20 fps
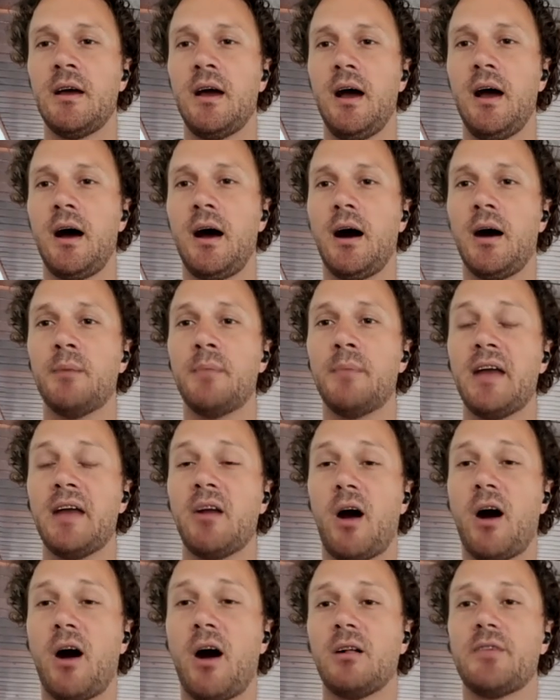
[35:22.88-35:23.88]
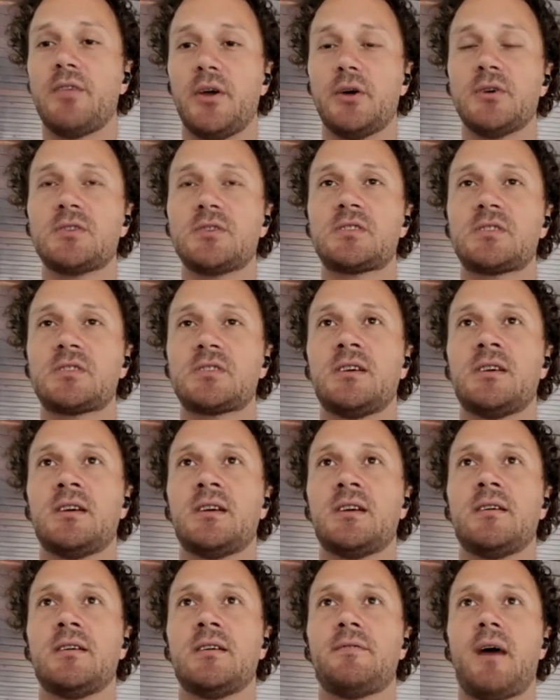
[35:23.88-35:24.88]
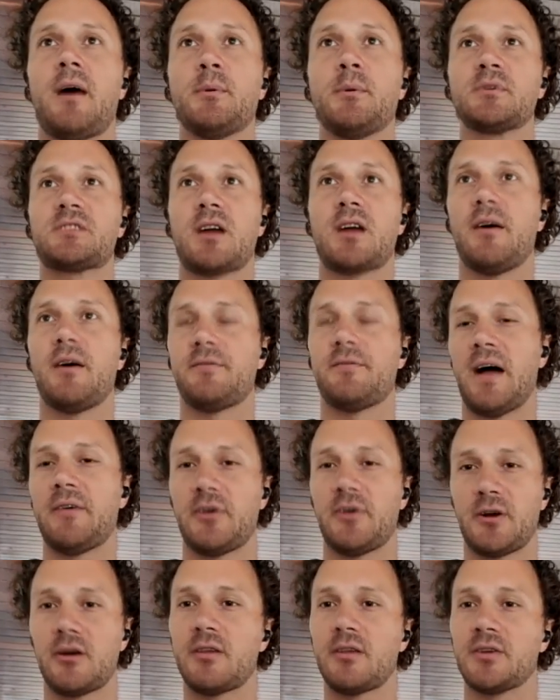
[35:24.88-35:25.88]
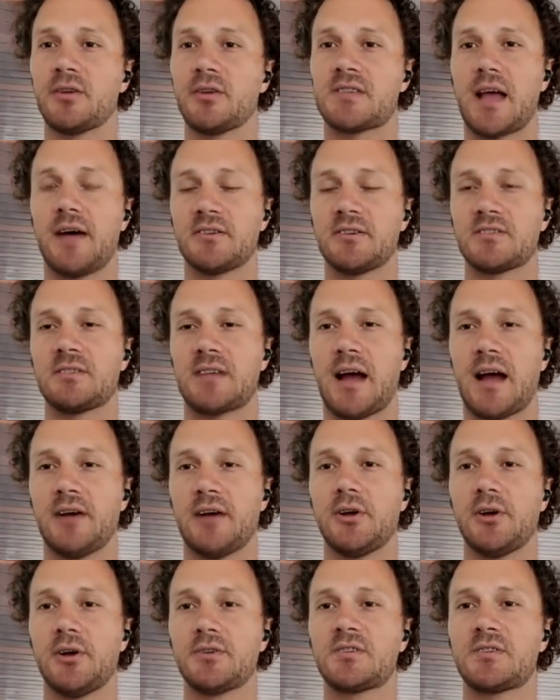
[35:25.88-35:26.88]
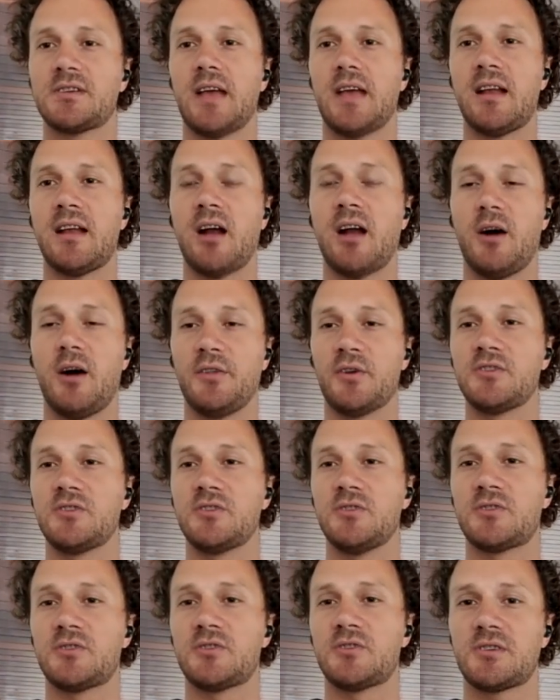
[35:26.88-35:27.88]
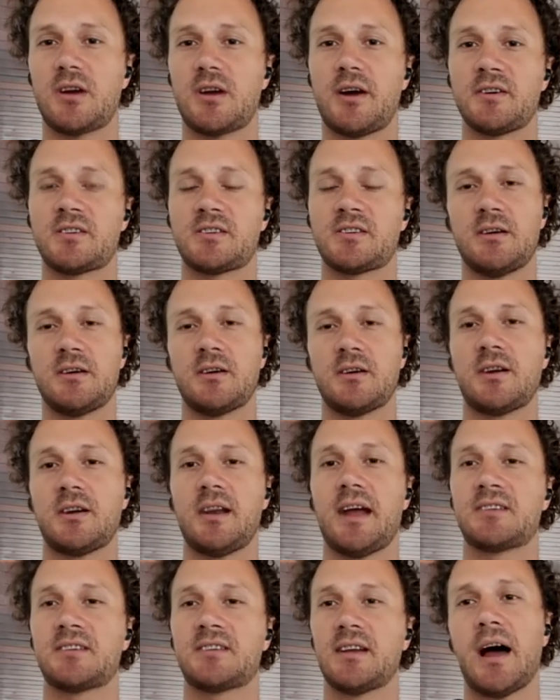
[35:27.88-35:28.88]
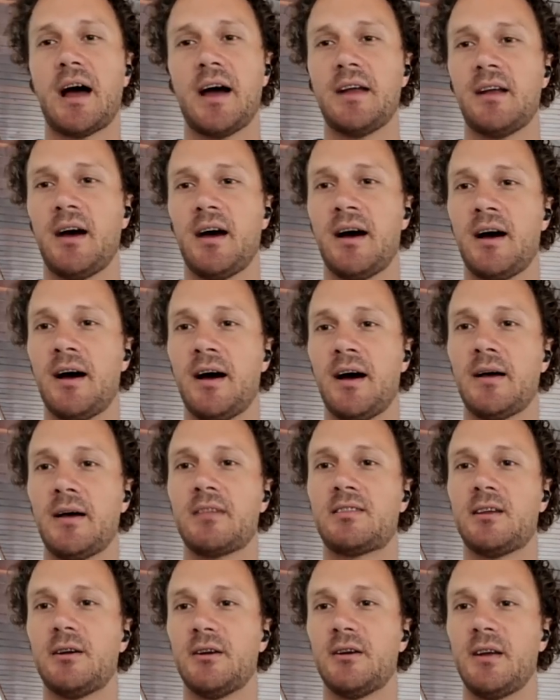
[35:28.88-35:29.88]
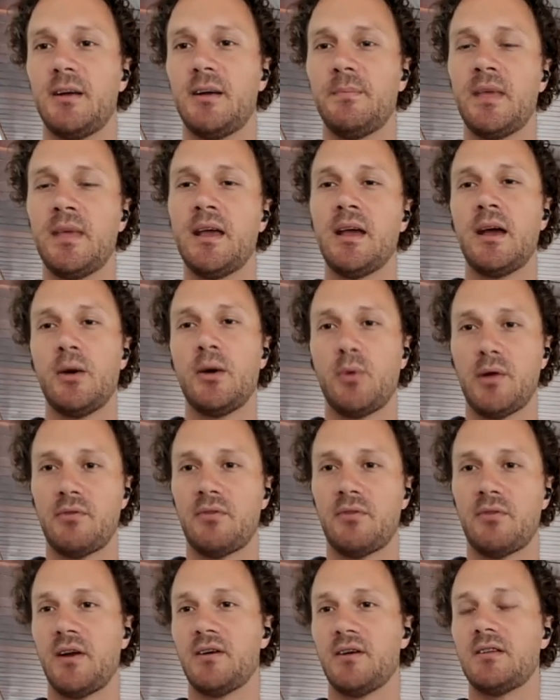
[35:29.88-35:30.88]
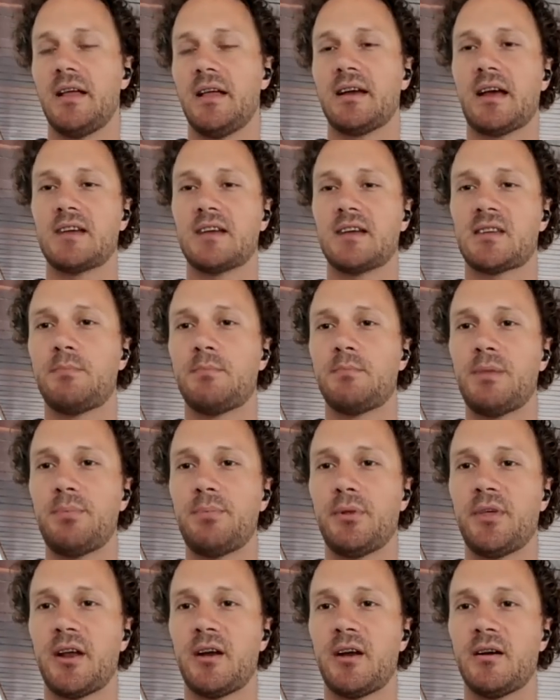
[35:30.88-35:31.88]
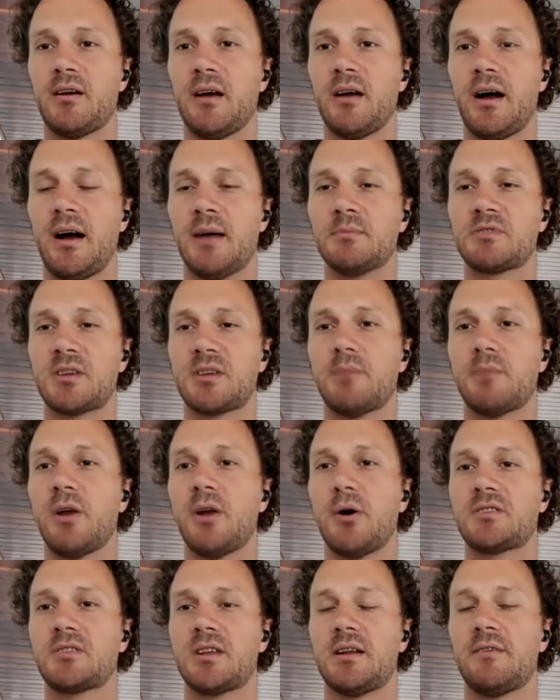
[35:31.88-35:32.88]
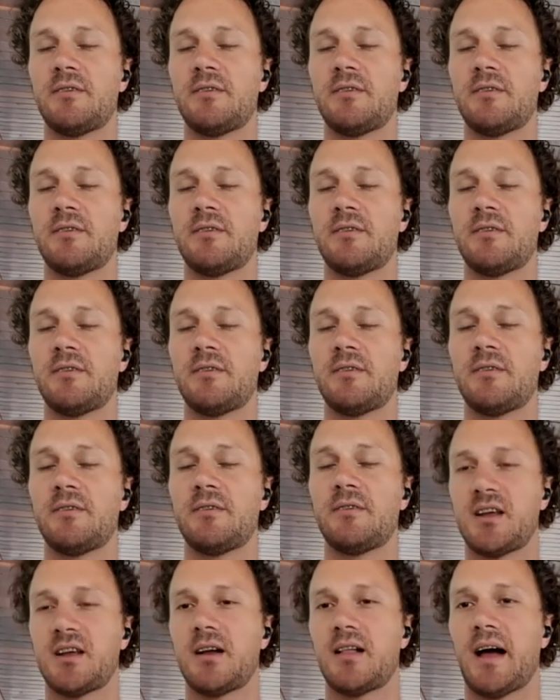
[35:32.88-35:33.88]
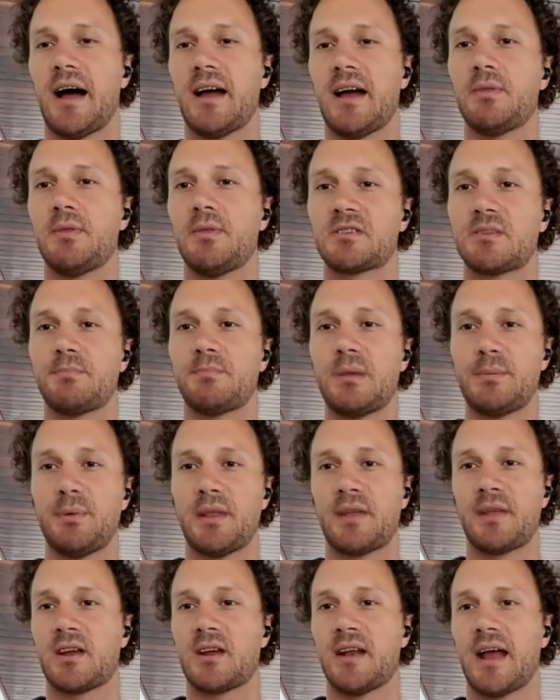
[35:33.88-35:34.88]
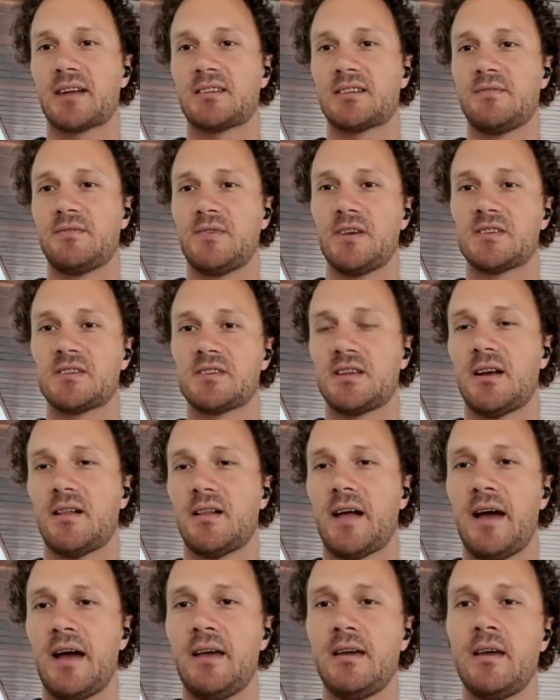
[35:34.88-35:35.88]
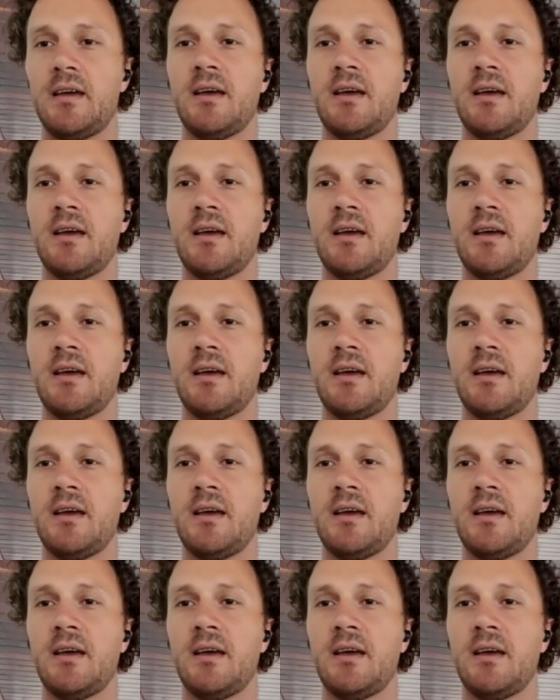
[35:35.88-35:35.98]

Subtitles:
And all of those, almost all 500 of those 1,000 downloads and all those users are still connected on Ethereum. We have a very, like I said, people that are some nodes that have transitioned on CLI, and there's some people that have connected via CLI.